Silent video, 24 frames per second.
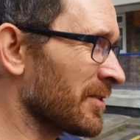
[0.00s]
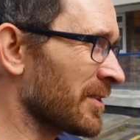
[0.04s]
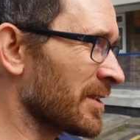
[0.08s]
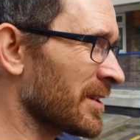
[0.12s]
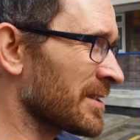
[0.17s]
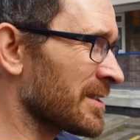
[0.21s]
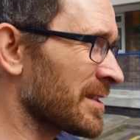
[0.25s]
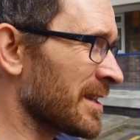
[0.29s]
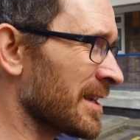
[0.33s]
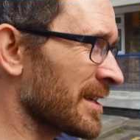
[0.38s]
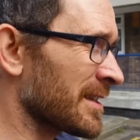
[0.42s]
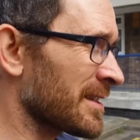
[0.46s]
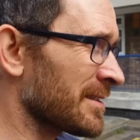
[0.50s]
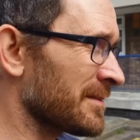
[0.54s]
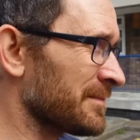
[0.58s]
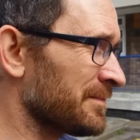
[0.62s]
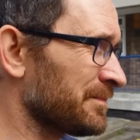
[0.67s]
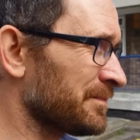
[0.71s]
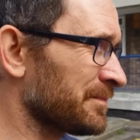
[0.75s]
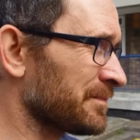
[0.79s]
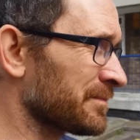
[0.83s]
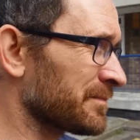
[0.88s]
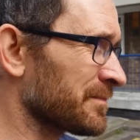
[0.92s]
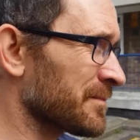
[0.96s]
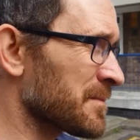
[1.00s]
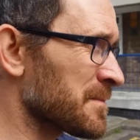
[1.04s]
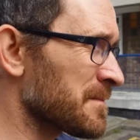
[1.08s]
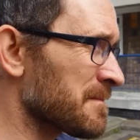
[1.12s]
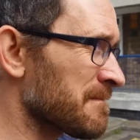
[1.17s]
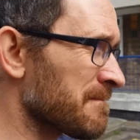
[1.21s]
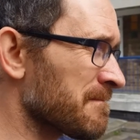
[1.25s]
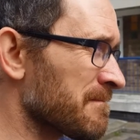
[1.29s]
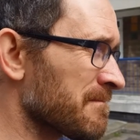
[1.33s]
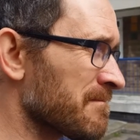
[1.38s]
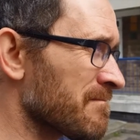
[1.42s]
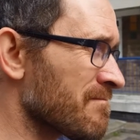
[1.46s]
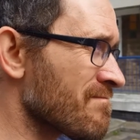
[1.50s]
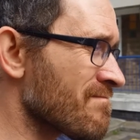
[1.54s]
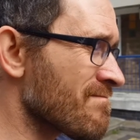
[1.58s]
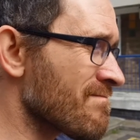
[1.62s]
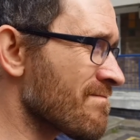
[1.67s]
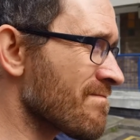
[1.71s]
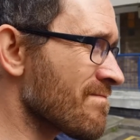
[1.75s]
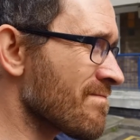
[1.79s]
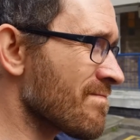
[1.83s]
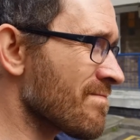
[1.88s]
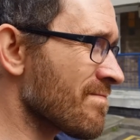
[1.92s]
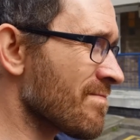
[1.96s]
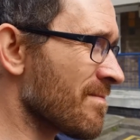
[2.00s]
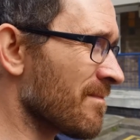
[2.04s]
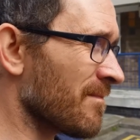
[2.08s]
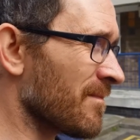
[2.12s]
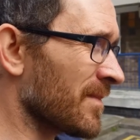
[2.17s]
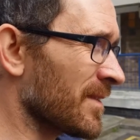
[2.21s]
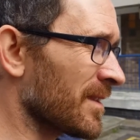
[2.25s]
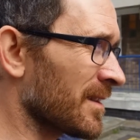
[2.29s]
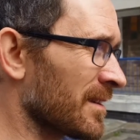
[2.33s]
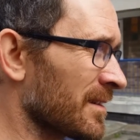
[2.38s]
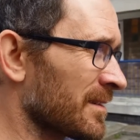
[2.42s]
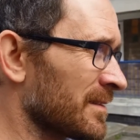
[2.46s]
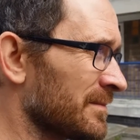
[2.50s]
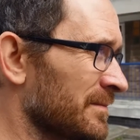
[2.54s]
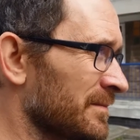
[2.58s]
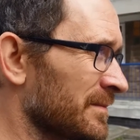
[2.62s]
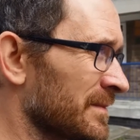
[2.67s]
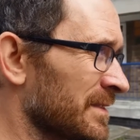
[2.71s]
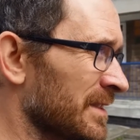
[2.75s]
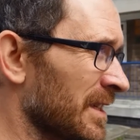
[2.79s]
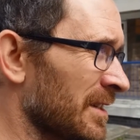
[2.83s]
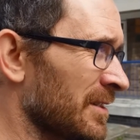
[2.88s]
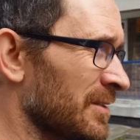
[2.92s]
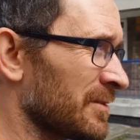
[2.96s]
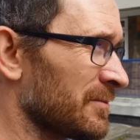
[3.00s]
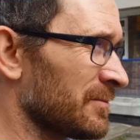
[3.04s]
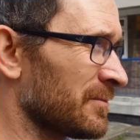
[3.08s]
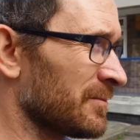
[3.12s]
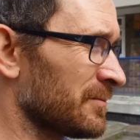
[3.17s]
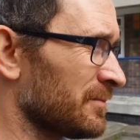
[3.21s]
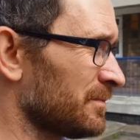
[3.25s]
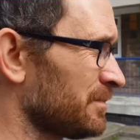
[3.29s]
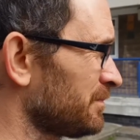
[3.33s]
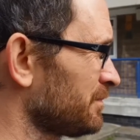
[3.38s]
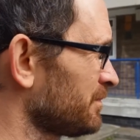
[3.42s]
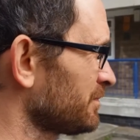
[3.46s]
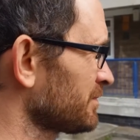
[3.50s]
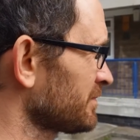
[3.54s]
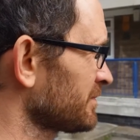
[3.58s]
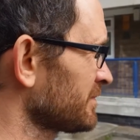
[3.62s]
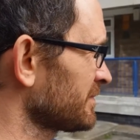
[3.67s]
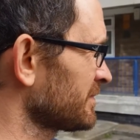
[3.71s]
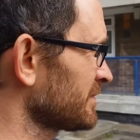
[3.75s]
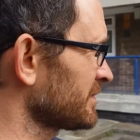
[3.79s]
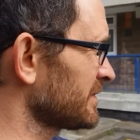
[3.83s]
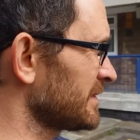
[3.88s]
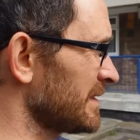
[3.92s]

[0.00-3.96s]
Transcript: But you want to take the wheels off and the brakes off, apparently, so we can get more access.